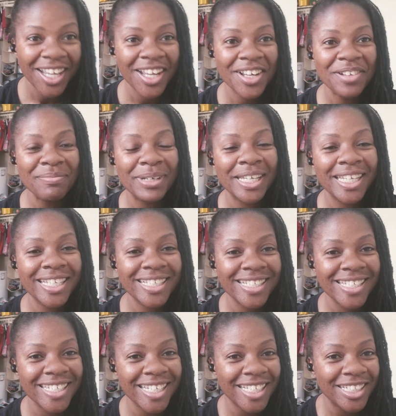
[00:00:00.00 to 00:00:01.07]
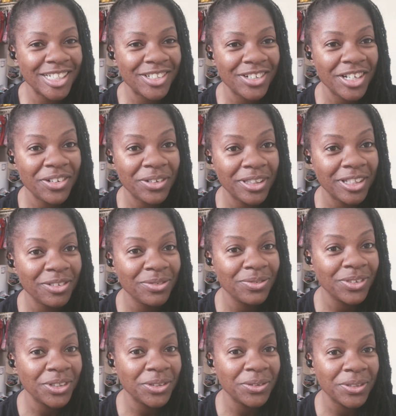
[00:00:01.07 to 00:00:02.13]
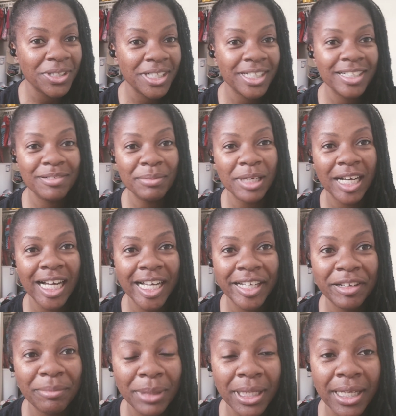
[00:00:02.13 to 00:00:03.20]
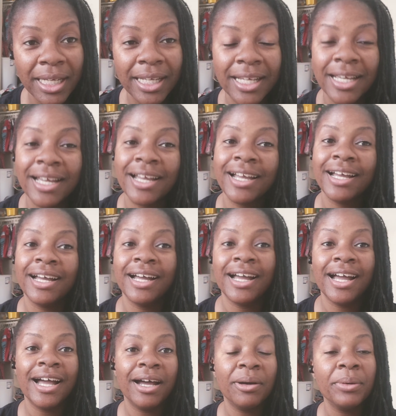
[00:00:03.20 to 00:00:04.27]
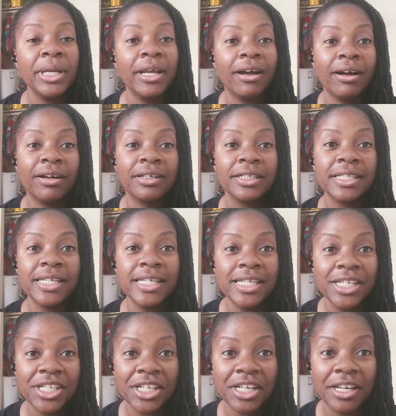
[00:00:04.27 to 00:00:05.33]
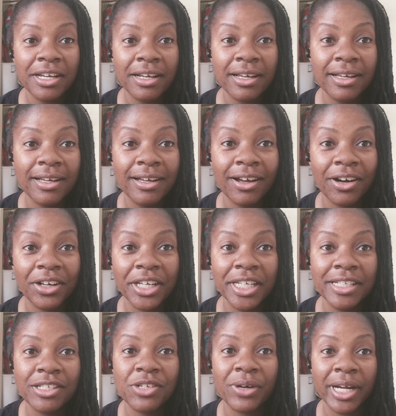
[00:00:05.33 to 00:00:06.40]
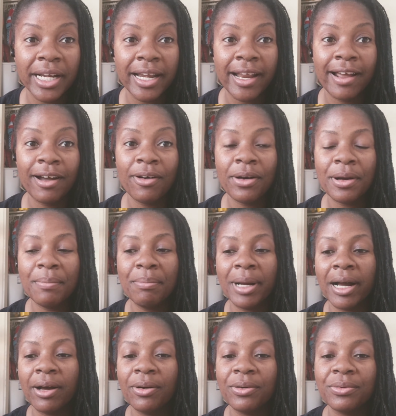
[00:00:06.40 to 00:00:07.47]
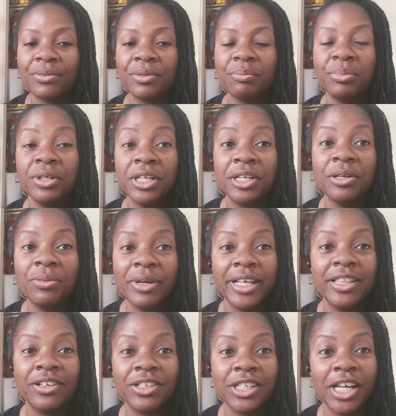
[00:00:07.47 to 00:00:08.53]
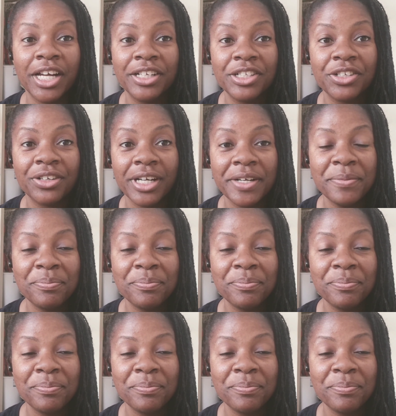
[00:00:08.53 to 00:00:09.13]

my kids' laundry on the floor behind me. We are teaching our kids right now about putting away their laundry.